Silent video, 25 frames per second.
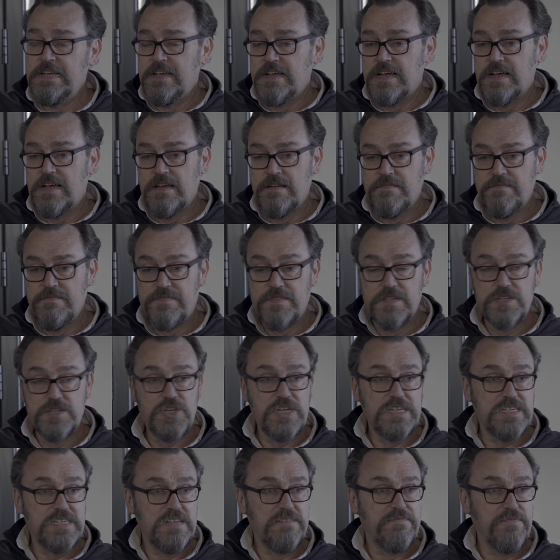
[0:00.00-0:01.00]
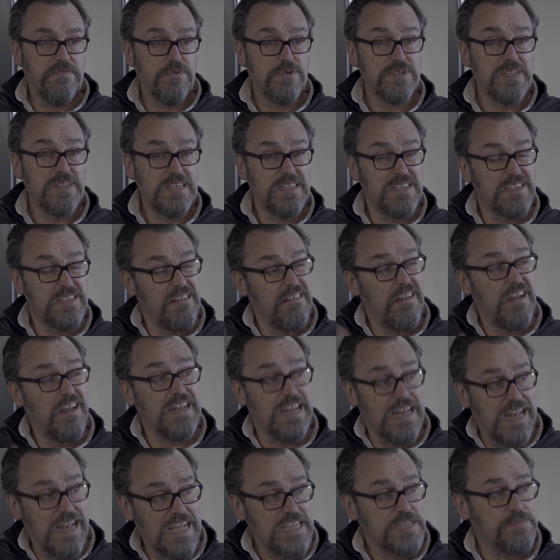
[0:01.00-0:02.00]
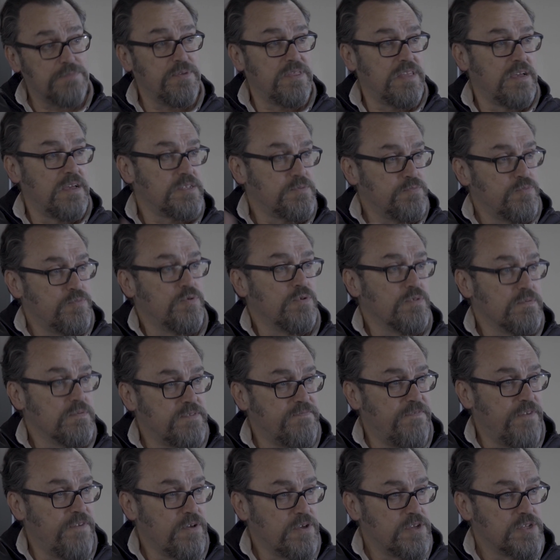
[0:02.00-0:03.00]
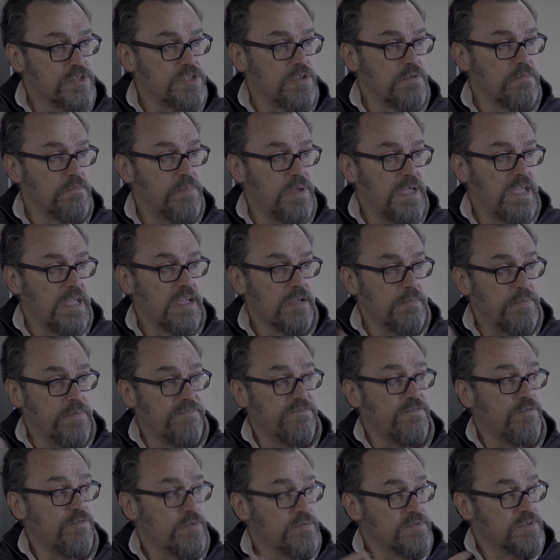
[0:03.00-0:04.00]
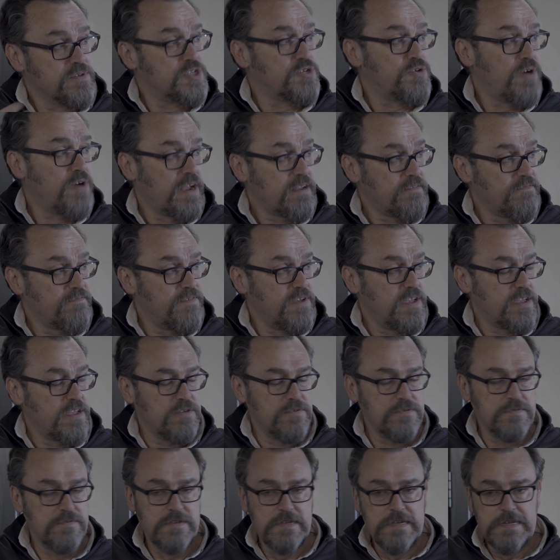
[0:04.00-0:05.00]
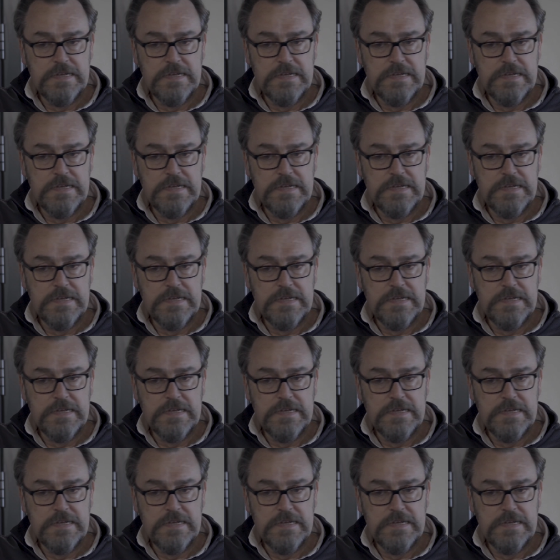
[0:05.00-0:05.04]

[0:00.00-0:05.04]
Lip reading: For the GT40, slightly less, but that's more focused on being a performance track vehicle.